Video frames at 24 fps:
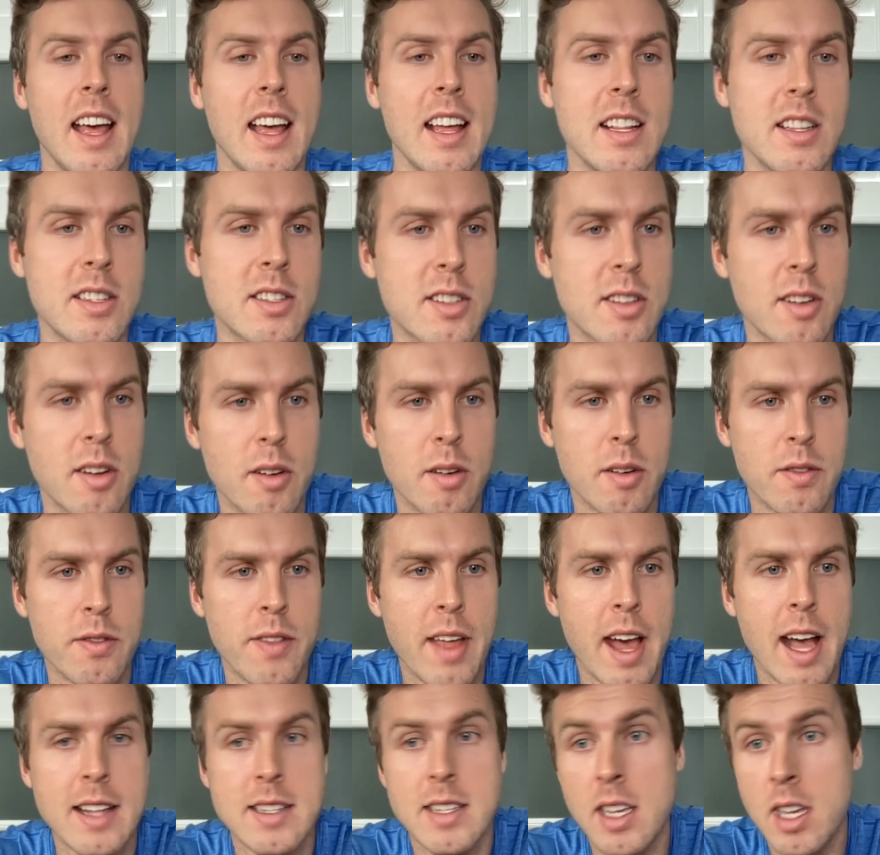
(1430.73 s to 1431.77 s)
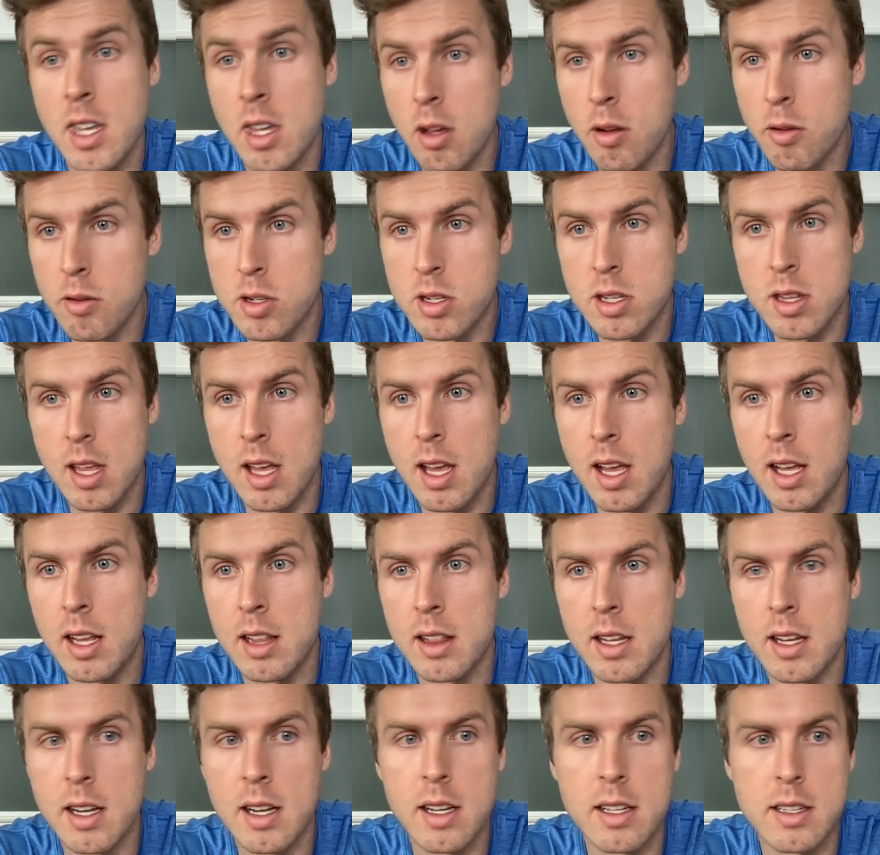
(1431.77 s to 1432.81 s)
And so that's a huge thing
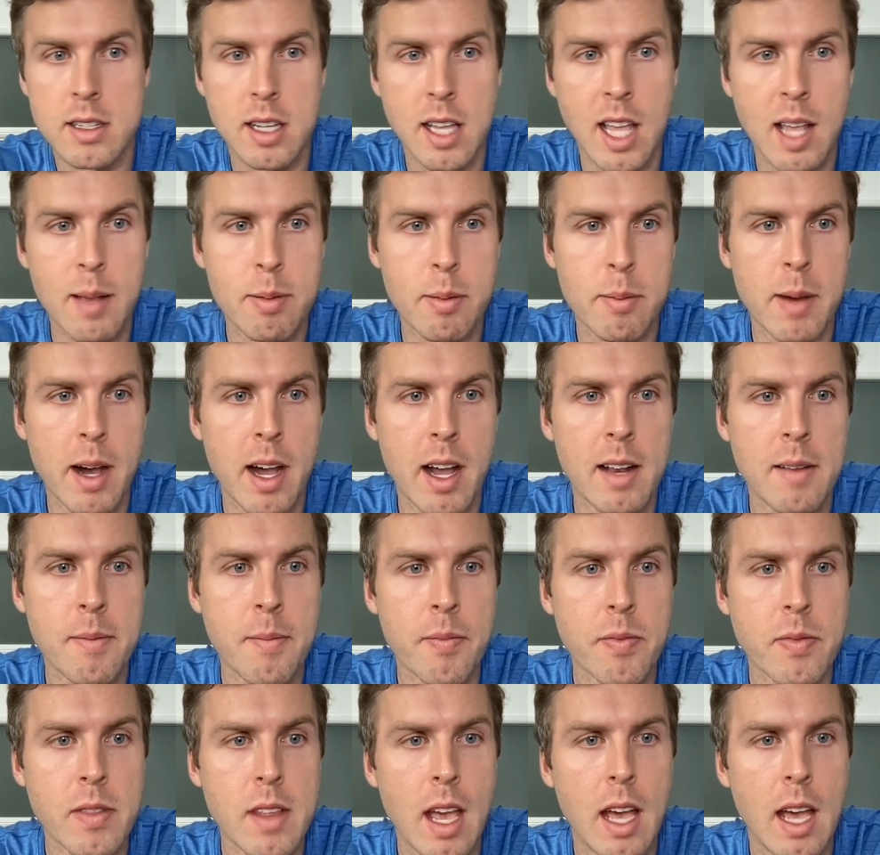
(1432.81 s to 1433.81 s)
to keep in mind.